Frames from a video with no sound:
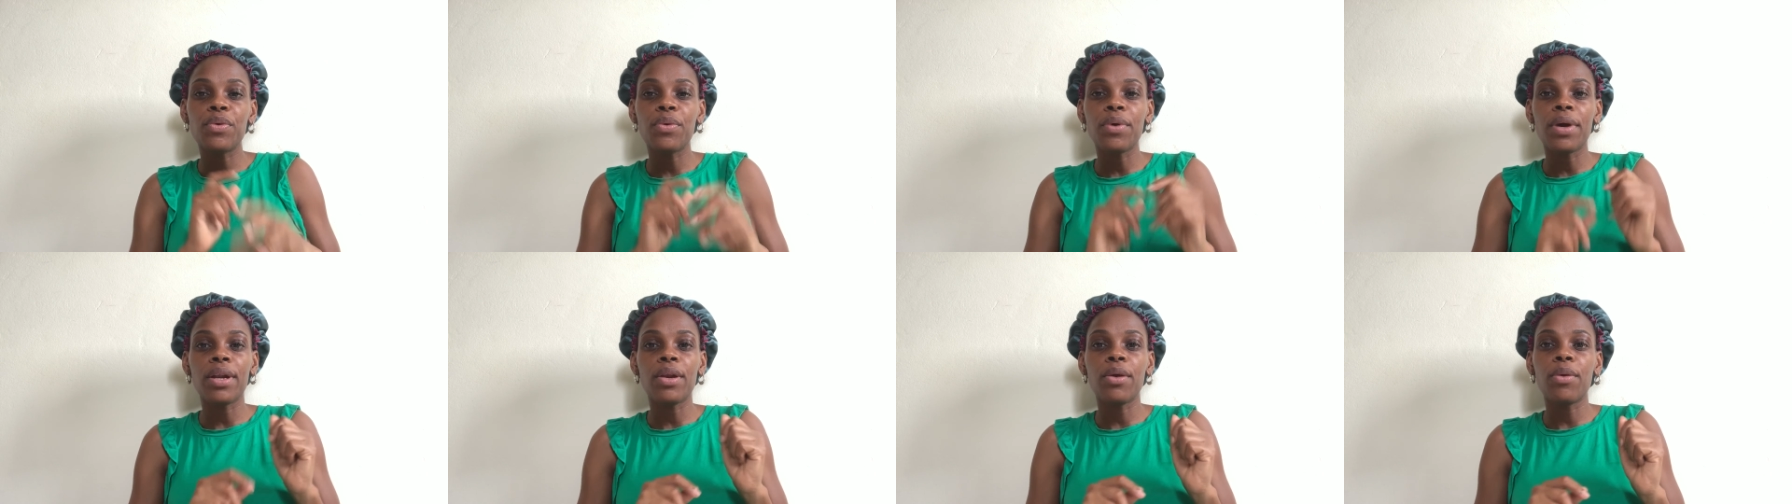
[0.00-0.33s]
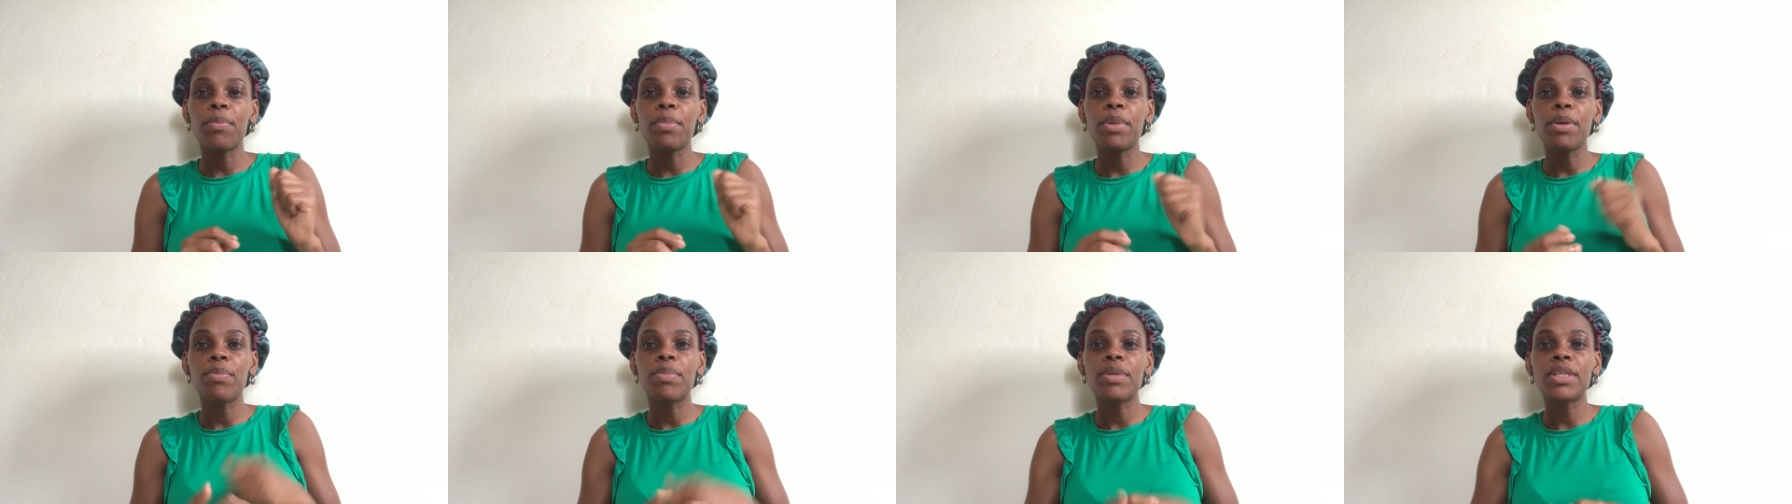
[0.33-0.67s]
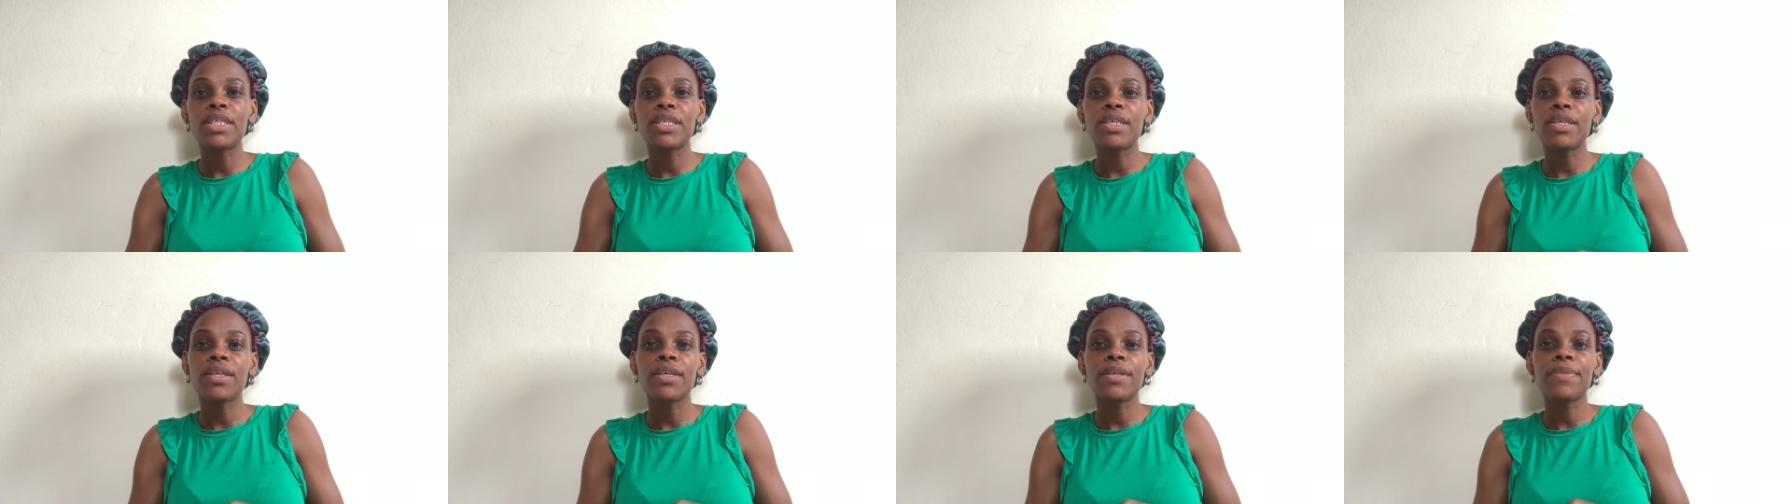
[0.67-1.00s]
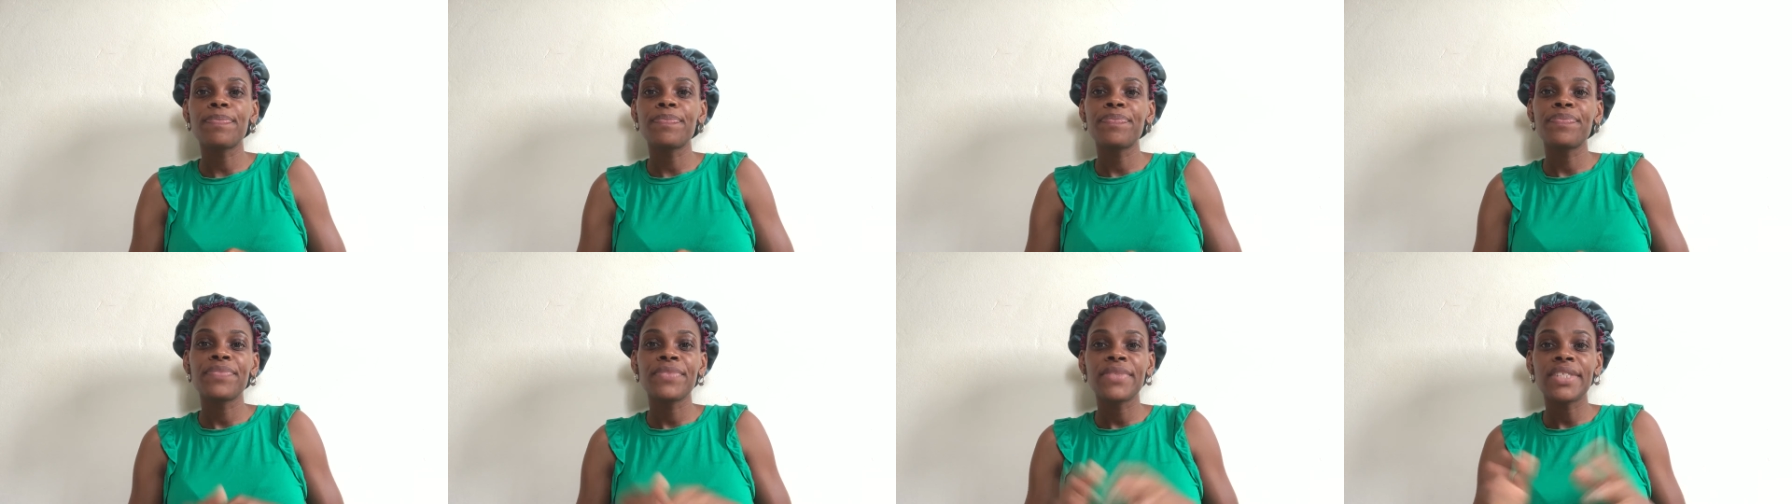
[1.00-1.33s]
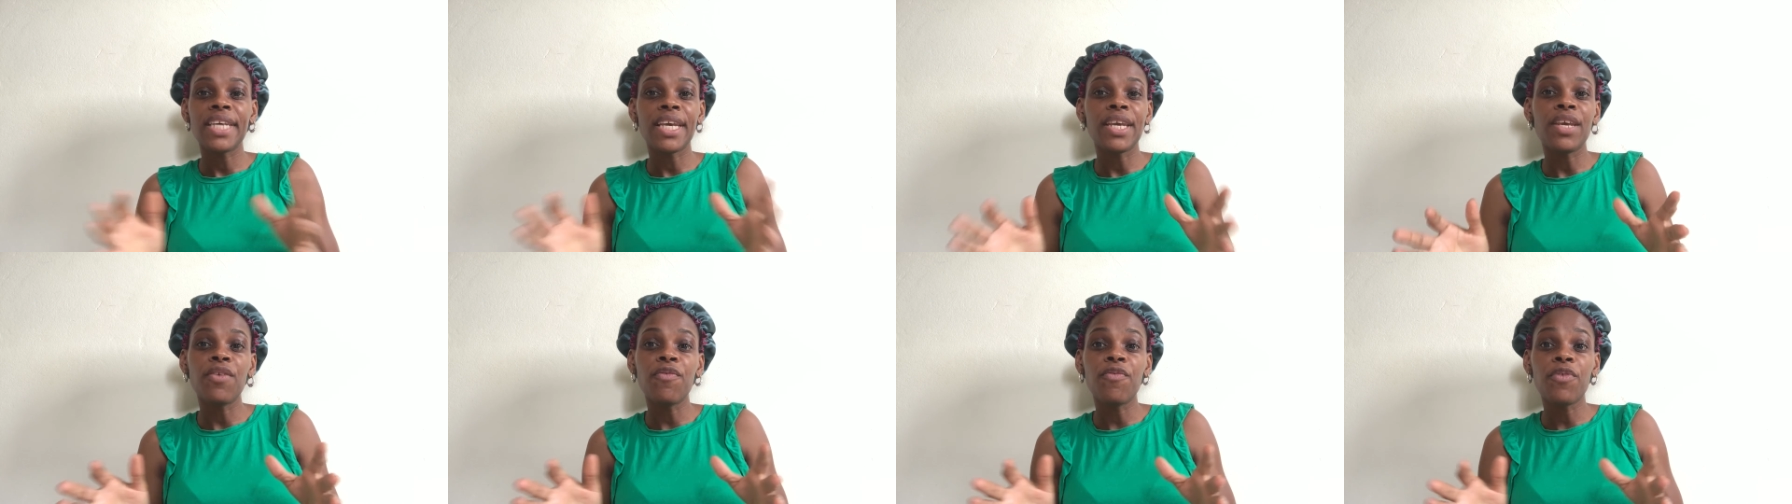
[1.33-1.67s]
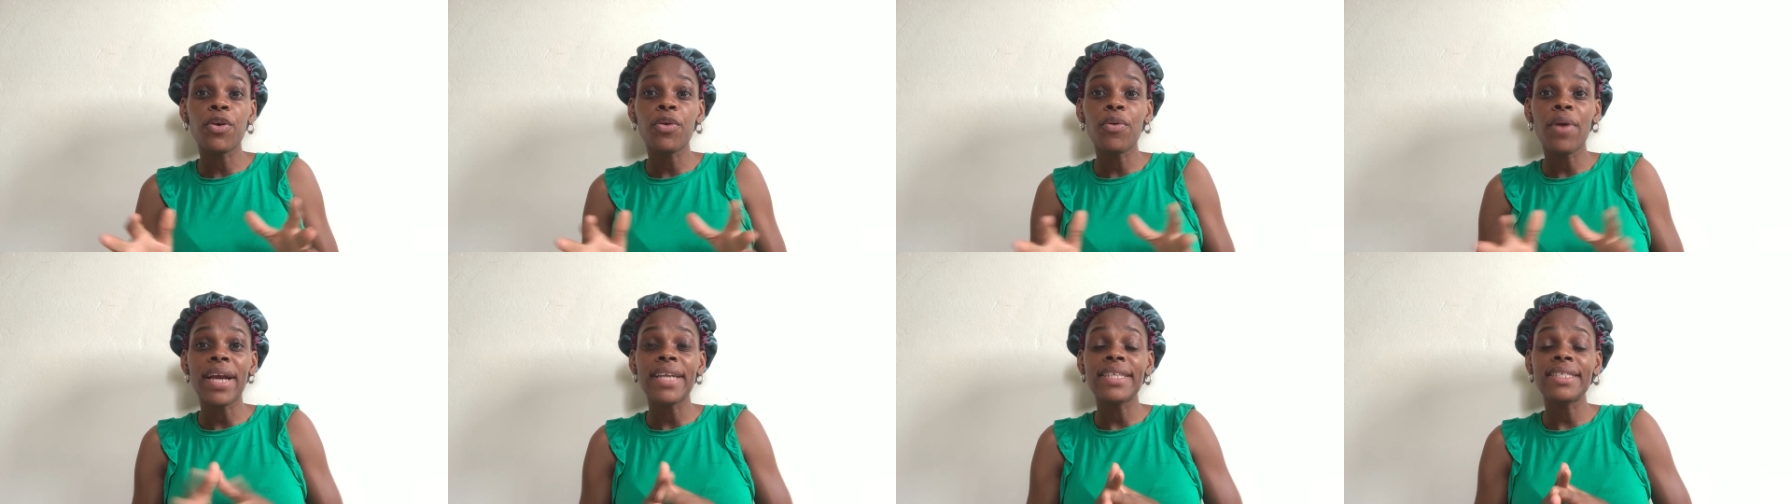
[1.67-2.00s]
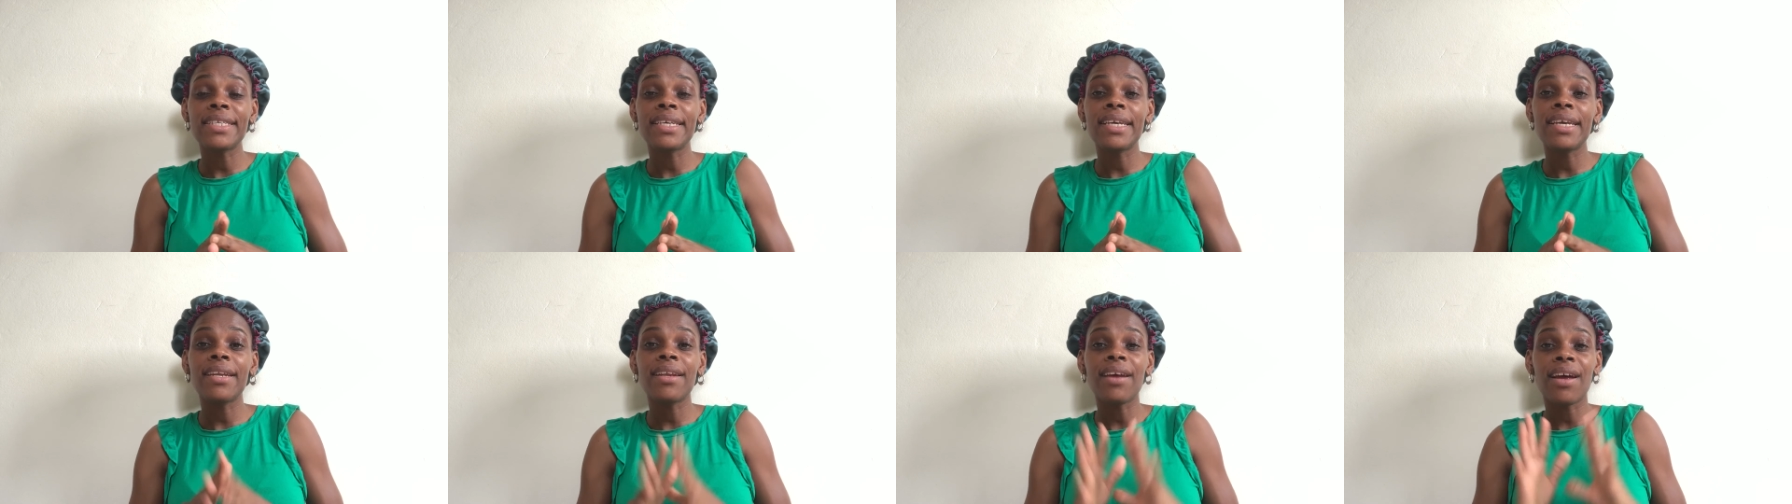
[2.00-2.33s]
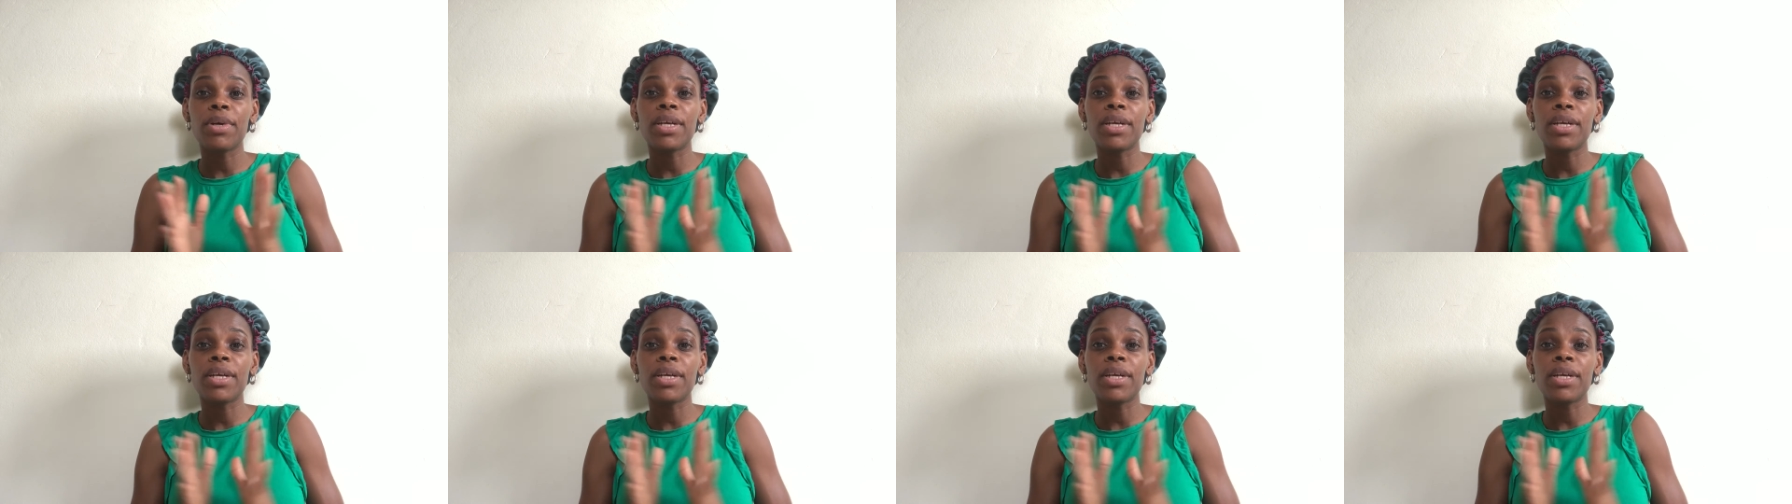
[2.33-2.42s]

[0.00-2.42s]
Don't allow people to take you for granted,